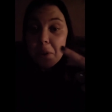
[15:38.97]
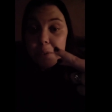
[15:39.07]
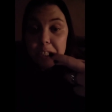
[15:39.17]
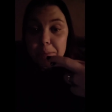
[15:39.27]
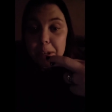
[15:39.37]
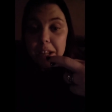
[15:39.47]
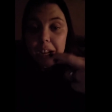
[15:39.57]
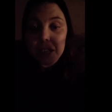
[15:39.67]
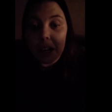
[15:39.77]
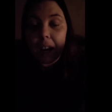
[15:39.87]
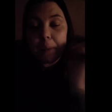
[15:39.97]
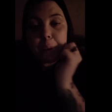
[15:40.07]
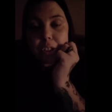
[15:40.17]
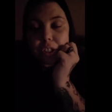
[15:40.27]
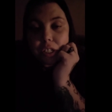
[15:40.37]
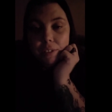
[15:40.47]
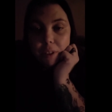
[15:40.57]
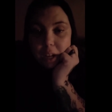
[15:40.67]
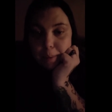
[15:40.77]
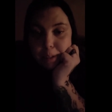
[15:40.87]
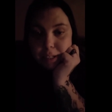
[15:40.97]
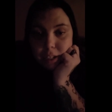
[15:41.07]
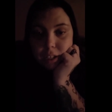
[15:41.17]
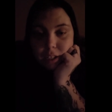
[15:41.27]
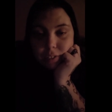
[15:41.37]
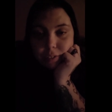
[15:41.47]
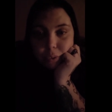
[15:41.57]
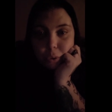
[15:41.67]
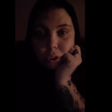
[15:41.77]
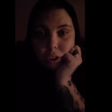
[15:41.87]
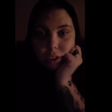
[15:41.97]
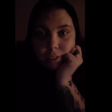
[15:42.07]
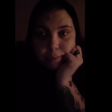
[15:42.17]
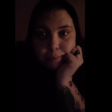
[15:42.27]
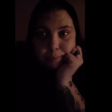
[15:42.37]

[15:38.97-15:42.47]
Wish me luck. I got a bunch of stuff on Amazon for,